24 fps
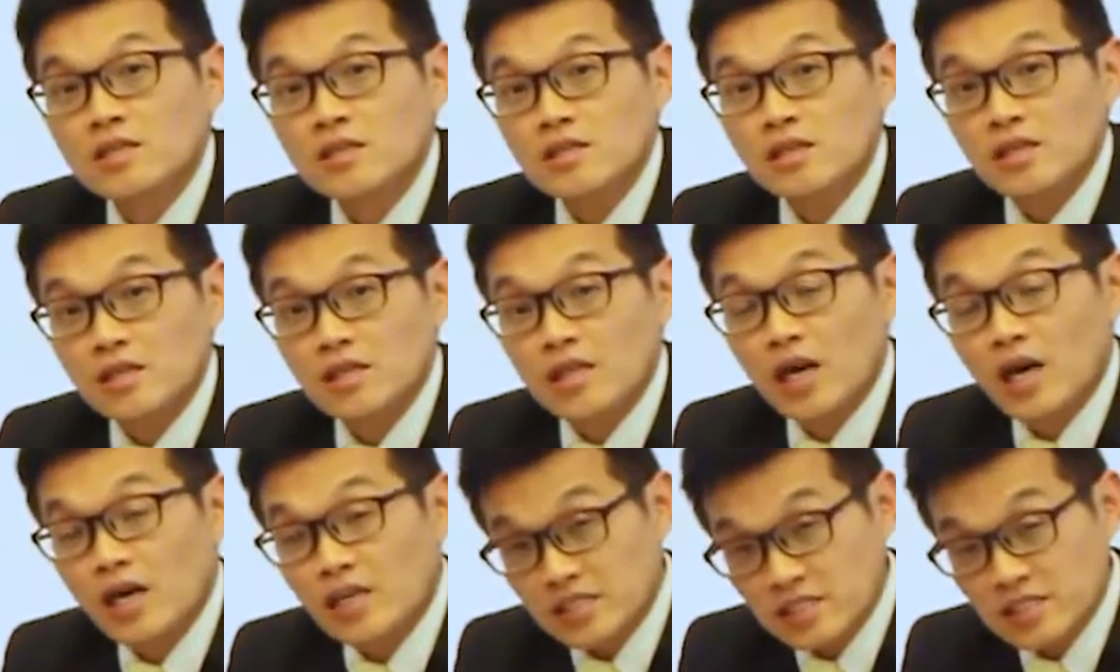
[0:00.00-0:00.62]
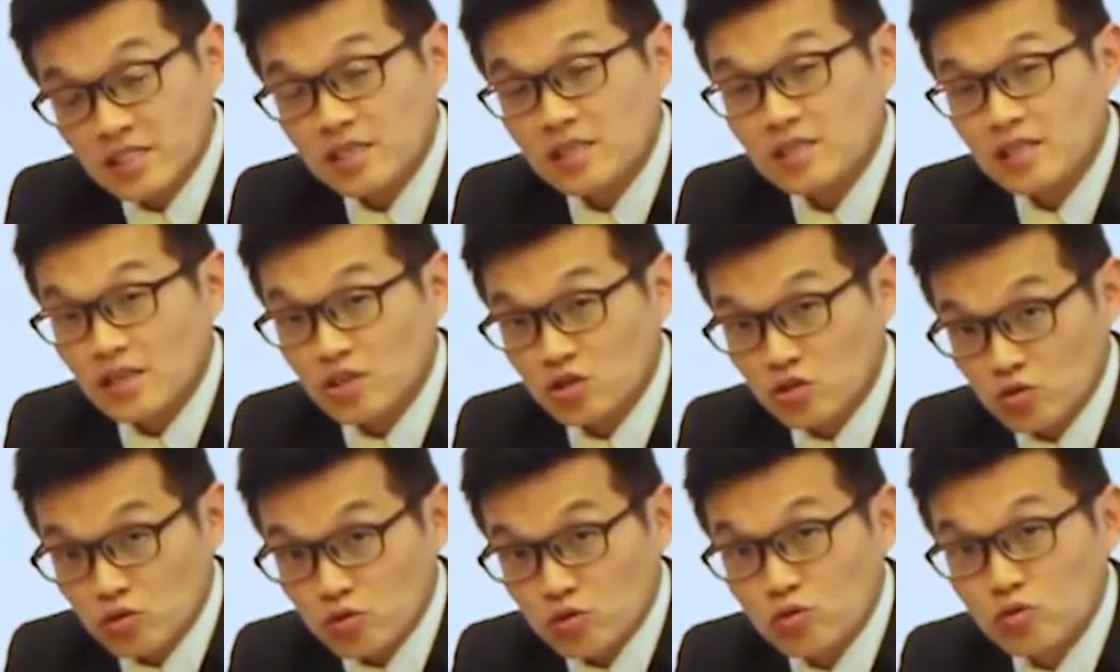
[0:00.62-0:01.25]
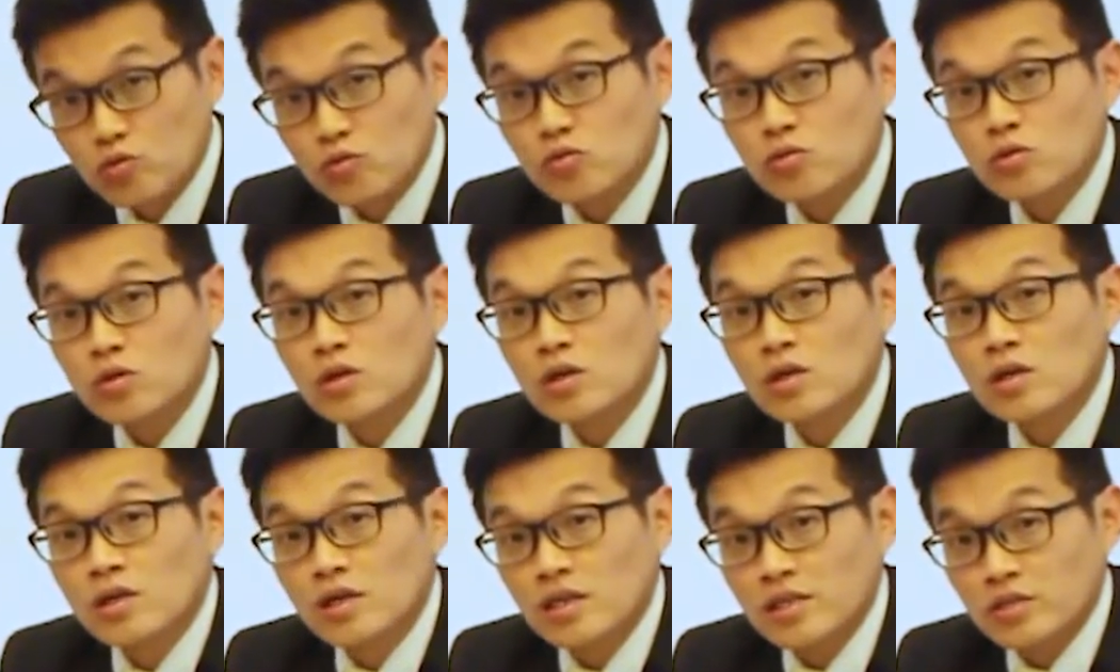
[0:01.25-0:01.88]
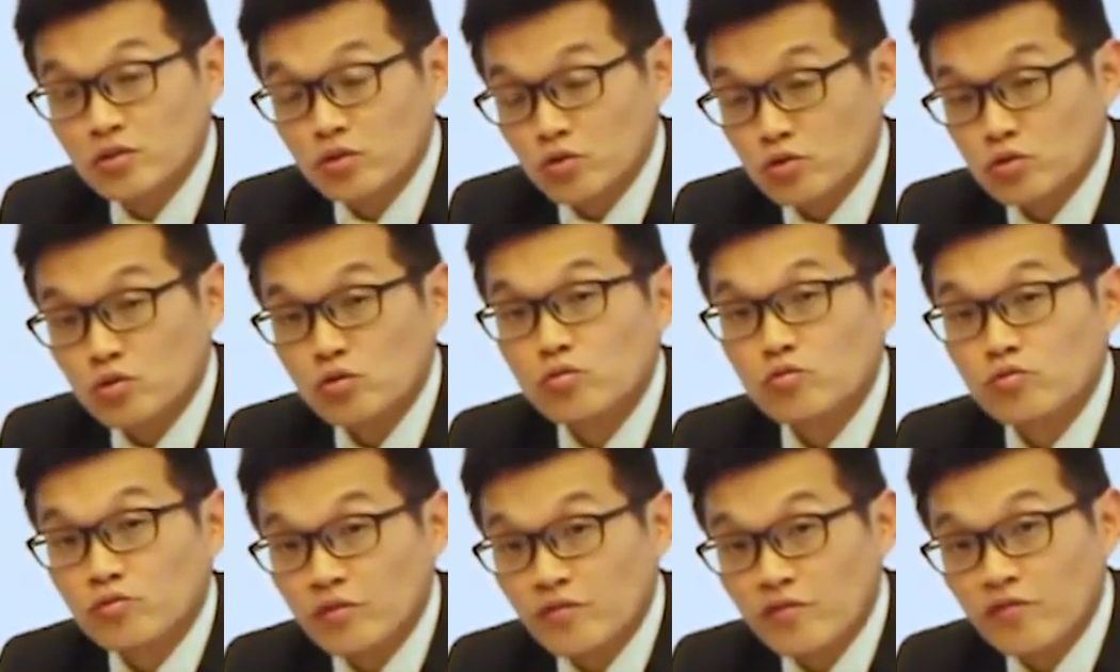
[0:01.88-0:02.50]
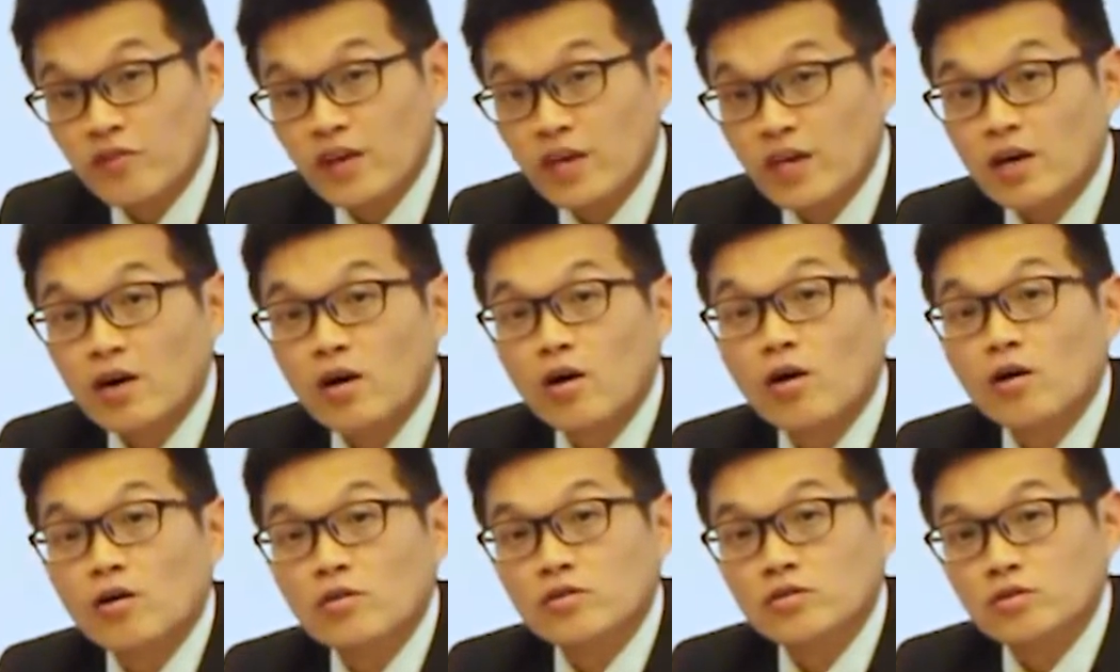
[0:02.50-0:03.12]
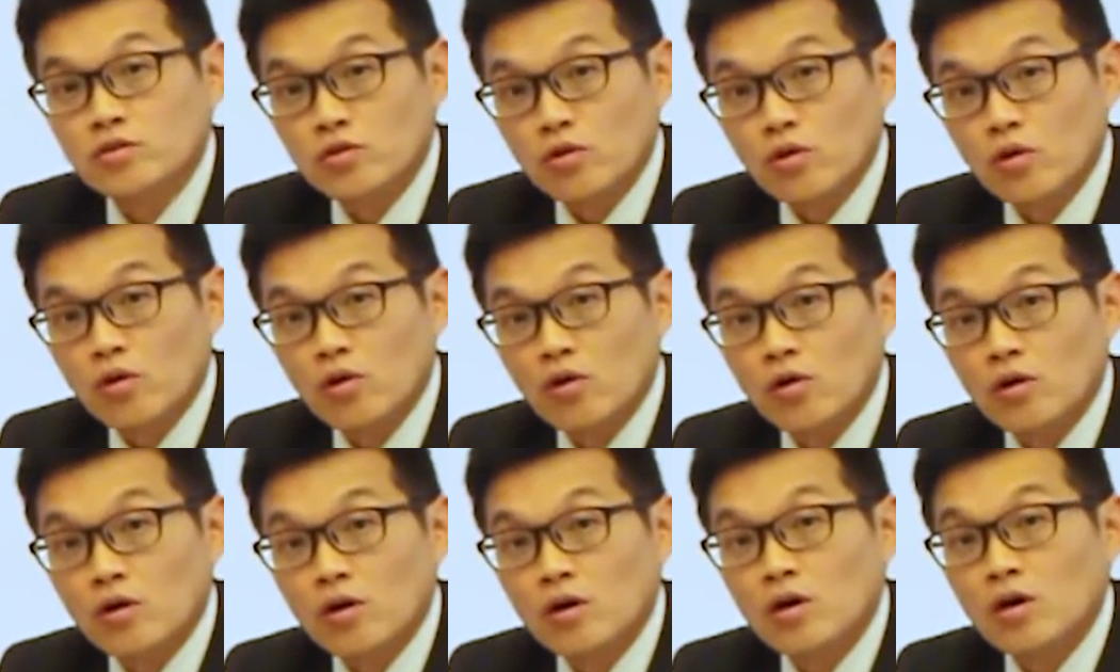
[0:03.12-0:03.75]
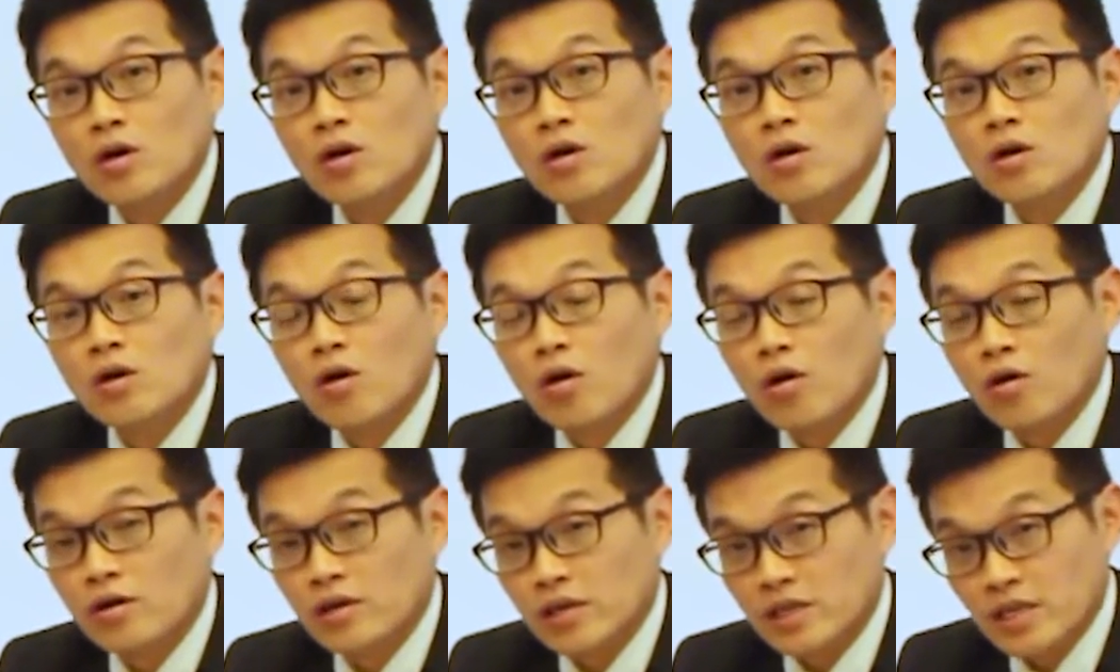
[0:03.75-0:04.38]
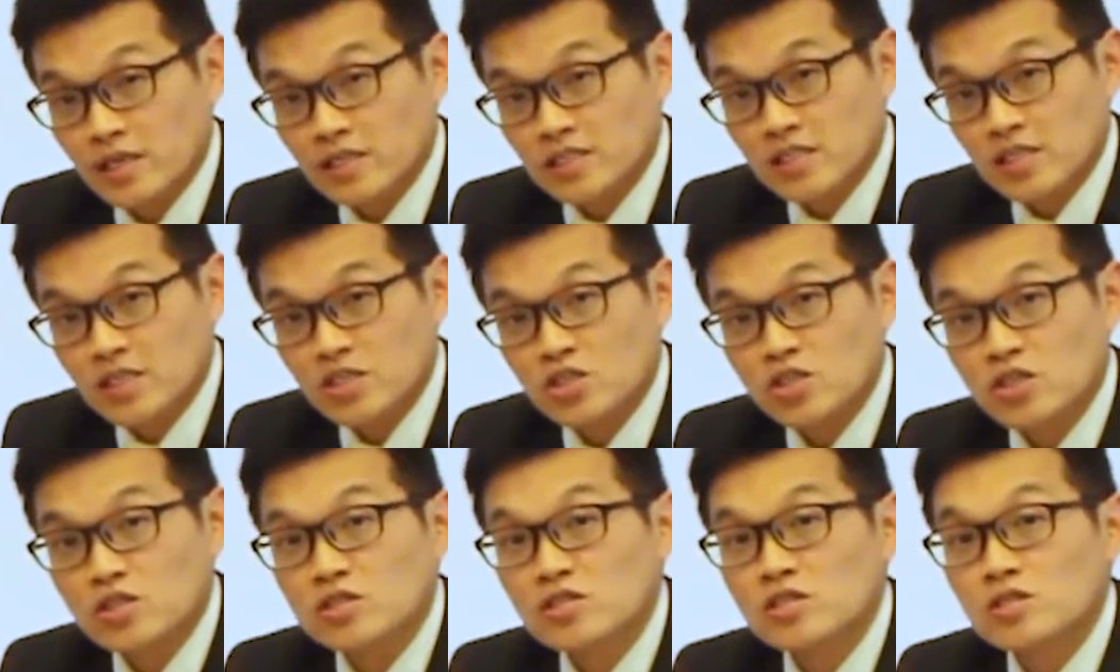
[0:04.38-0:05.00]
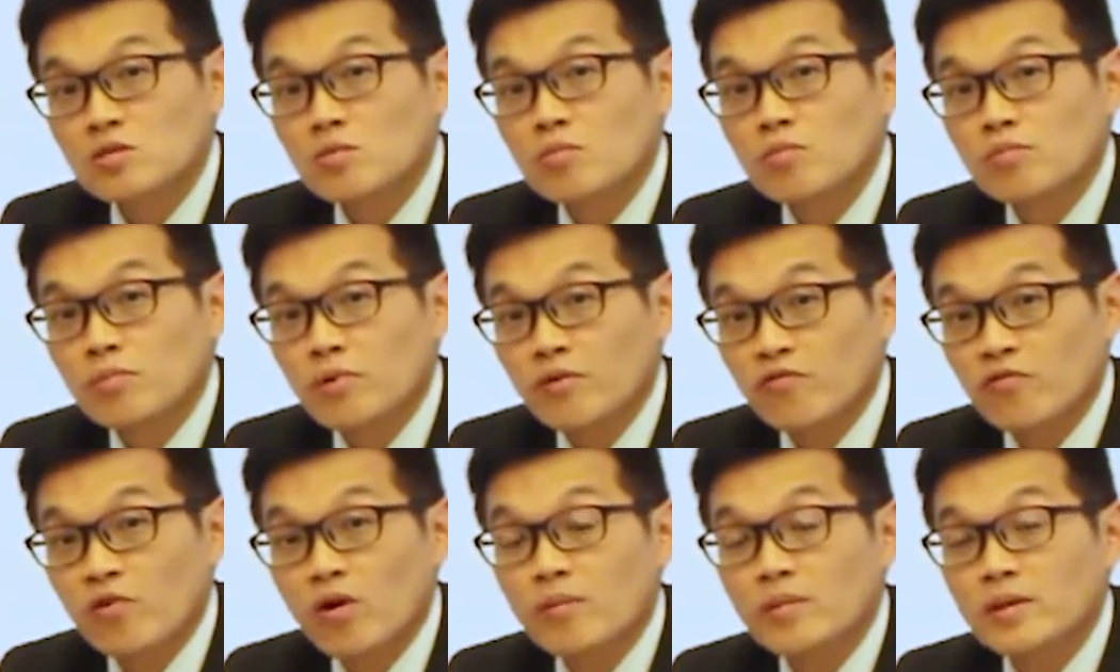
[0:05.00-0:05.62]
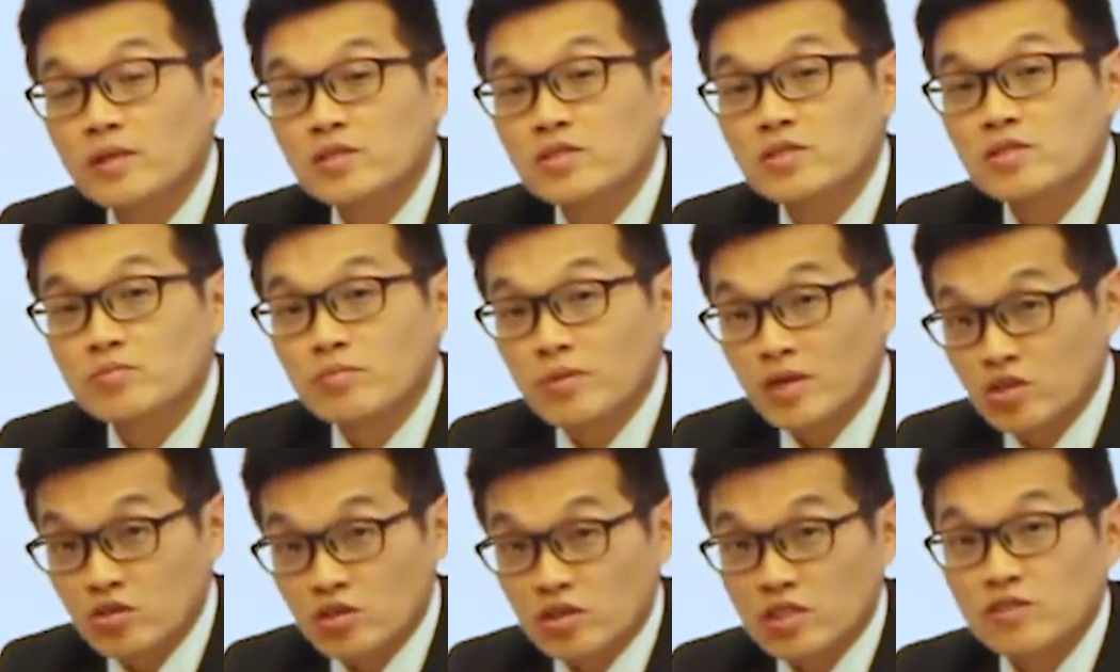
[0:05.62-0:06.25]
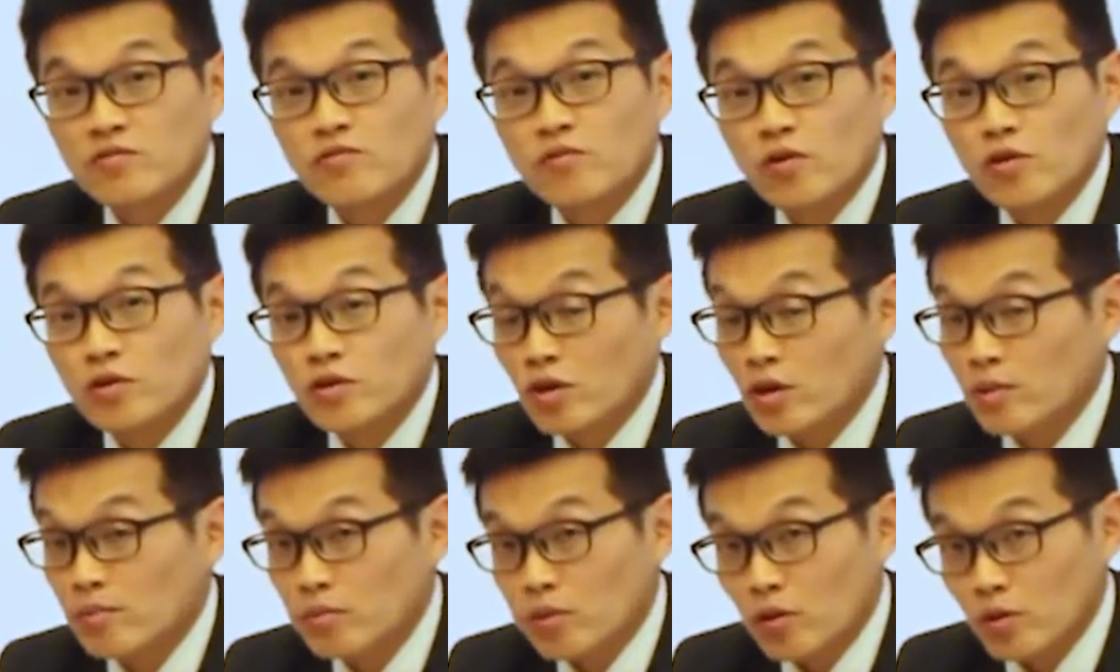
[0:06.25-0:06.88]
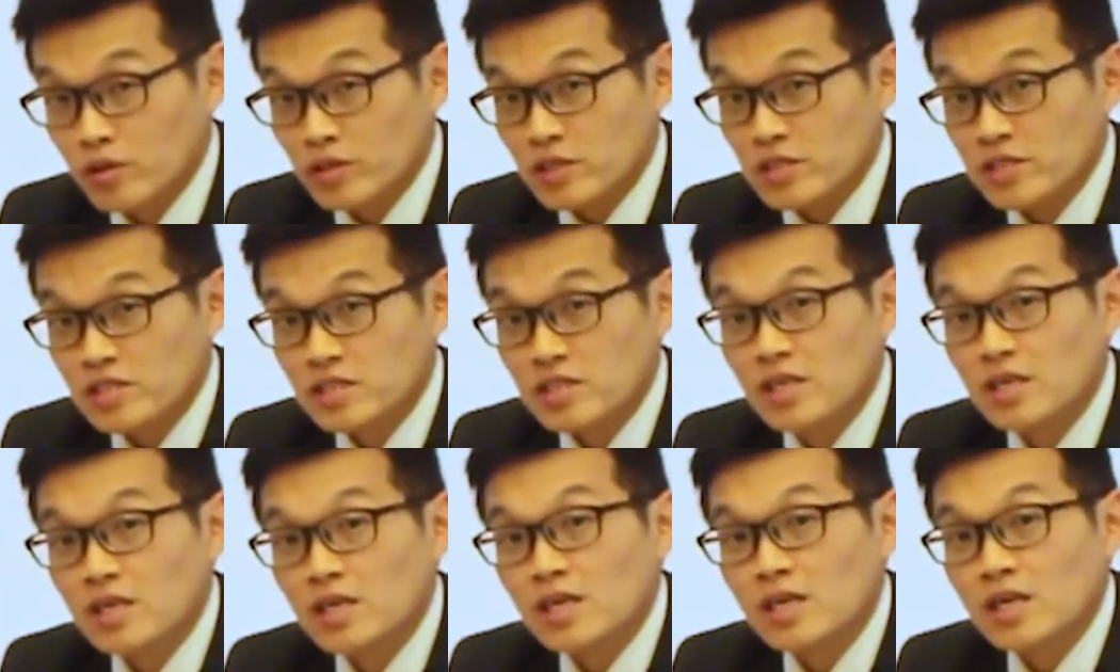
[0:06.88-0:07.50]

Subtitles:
the last thing that you do is also reflect on your organization's performance metrics for your employees.